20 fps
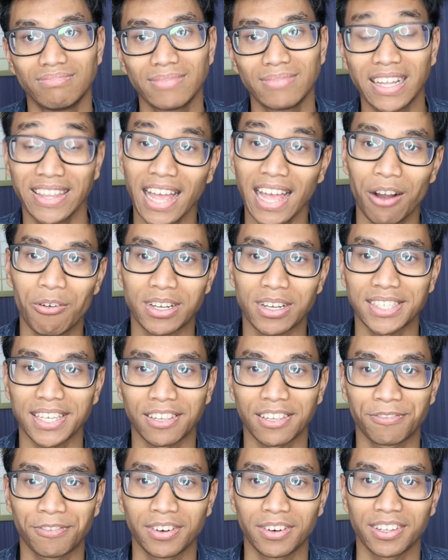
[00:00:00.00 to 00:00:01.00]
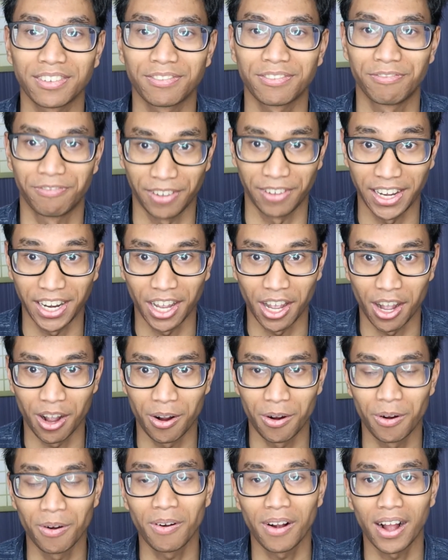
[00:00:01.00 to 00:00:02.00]
And that was it for this
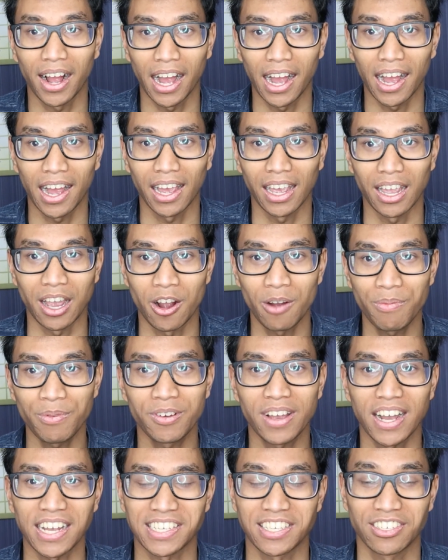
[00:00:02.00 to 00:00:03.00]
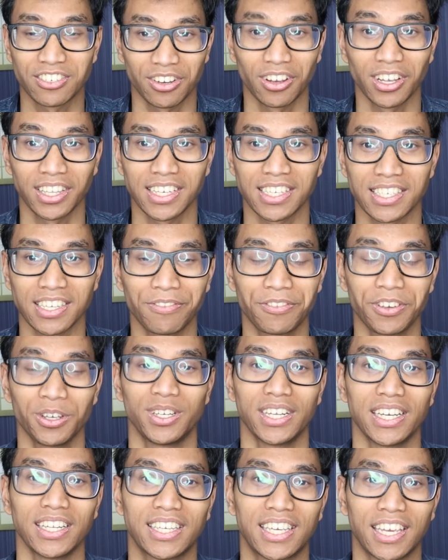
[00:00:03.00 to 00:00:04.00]
video. I hope you guys enjoyed this. If you
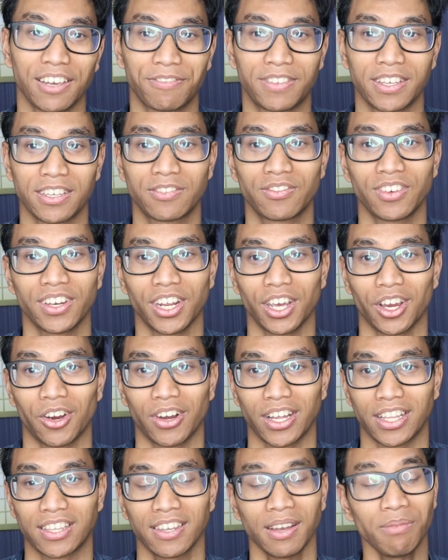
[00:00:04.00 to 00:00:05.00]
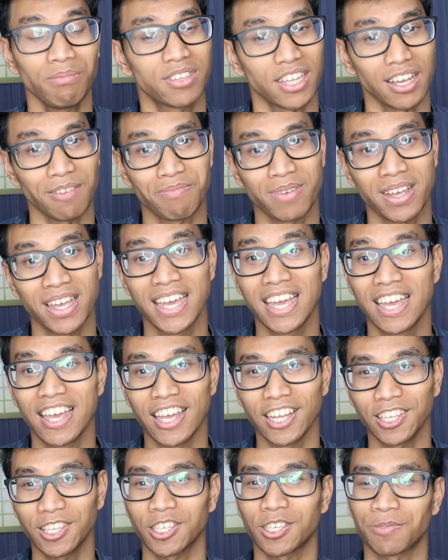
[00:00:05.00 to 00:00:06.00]
did, give this video a thumbs up,
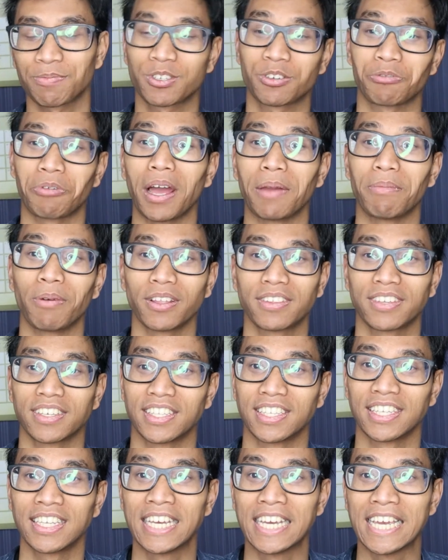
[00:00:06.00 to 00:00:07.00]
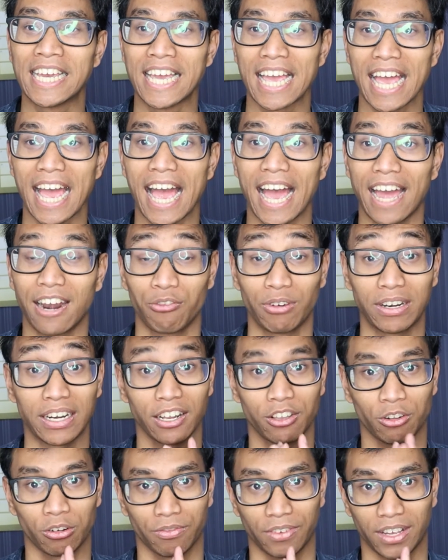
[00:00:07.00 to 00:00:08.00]
hit the subscribe button, and ring
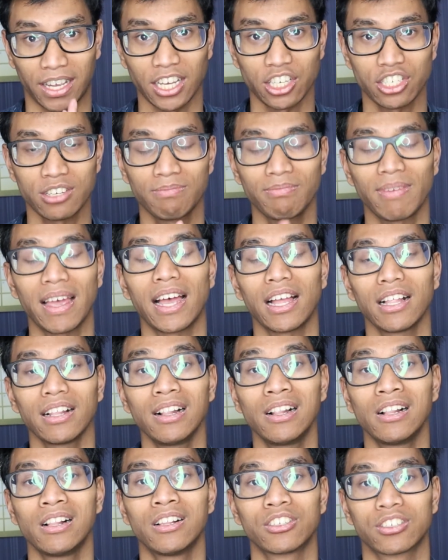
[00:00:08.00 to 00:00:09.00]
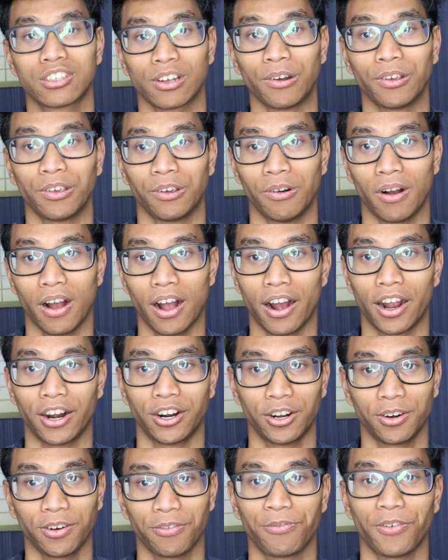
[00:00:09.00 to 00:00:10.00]
that notification bell so you are
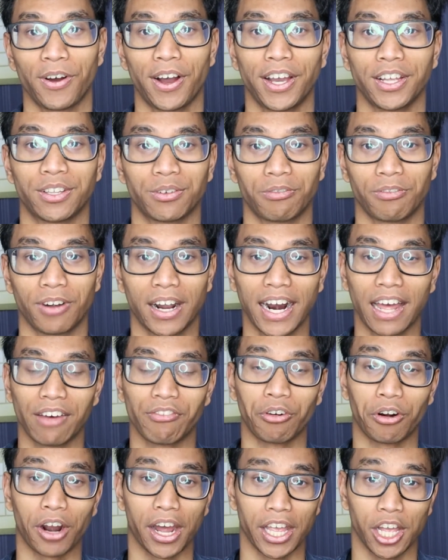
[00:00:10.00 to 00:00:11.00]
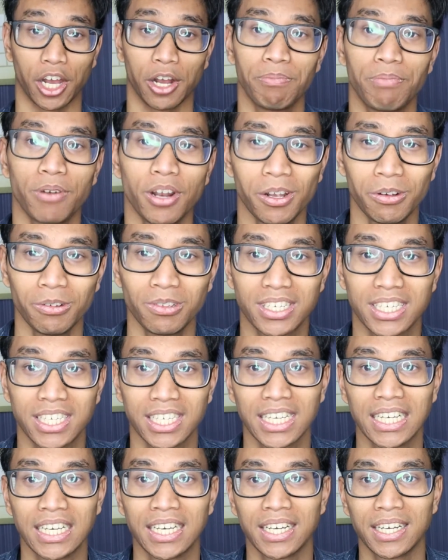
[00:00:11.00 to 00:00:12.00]
notified whenever I upload
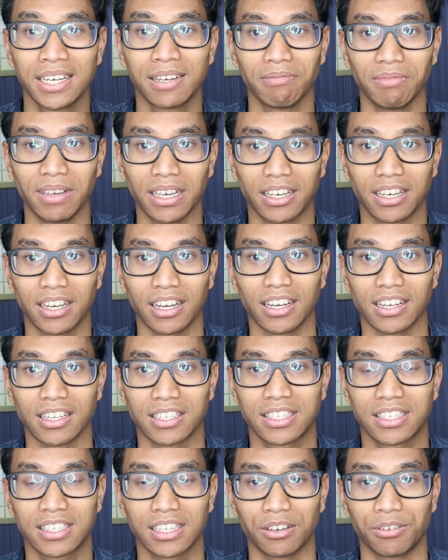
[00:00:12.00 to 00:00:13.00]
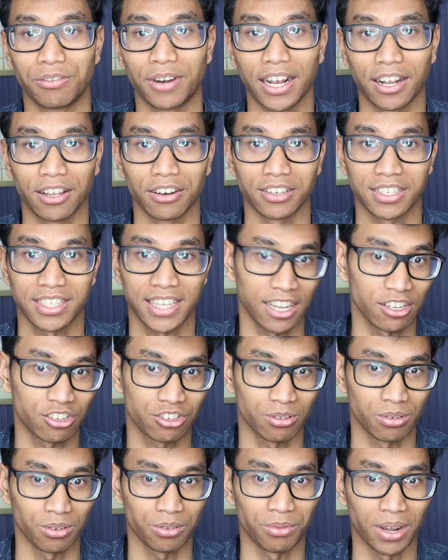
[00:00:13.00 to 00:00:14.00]
because irregular
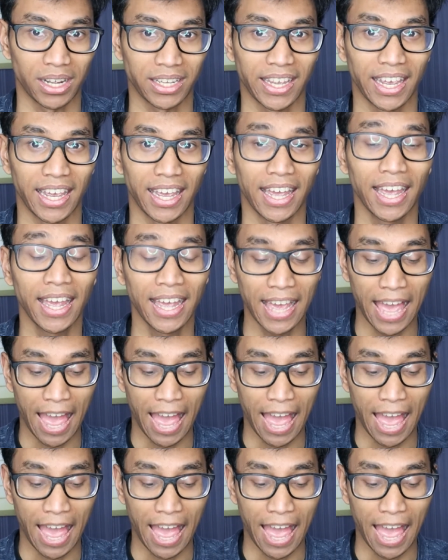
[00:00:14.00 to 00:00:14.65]
schedule right here.